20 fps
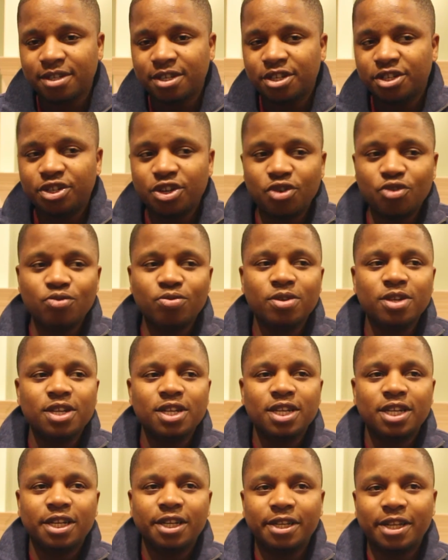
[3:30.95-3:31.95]

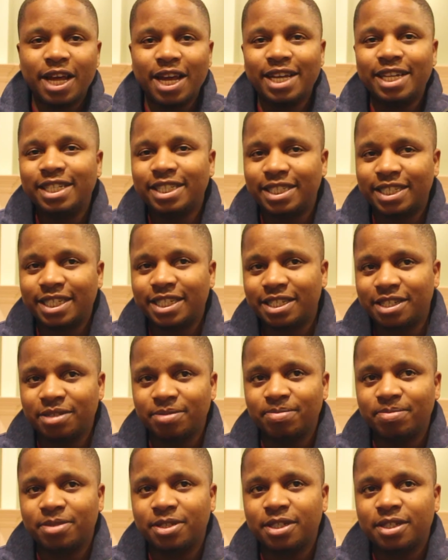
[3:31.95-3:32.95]
So lighting
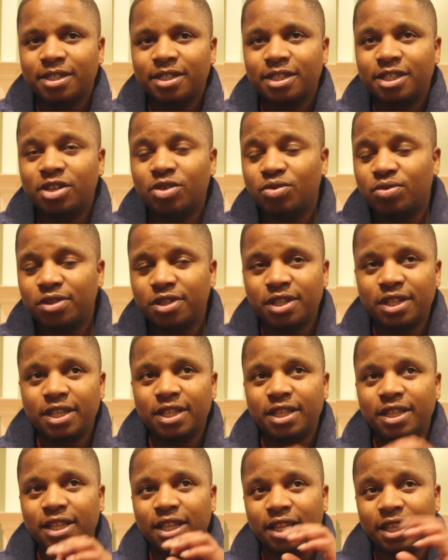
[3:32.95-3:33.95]
systems, so
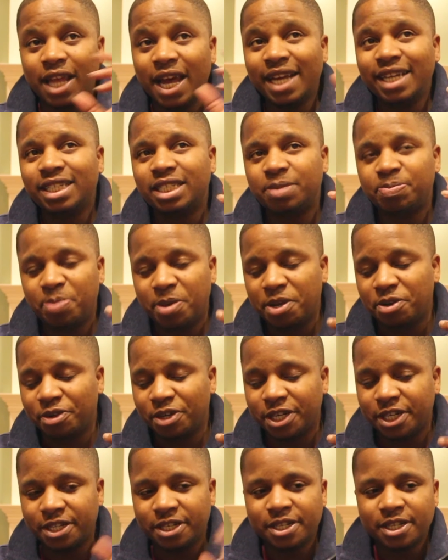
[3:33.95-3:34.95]
lights
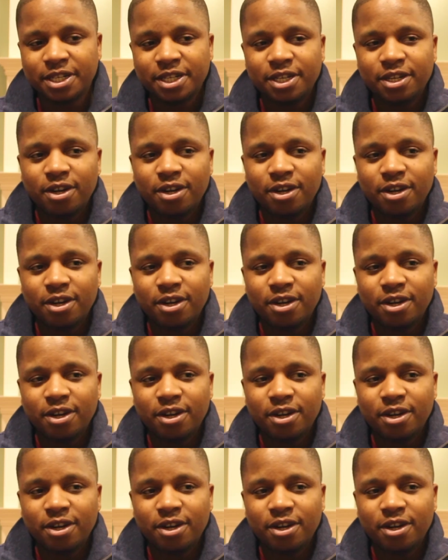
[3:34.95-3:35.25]
period,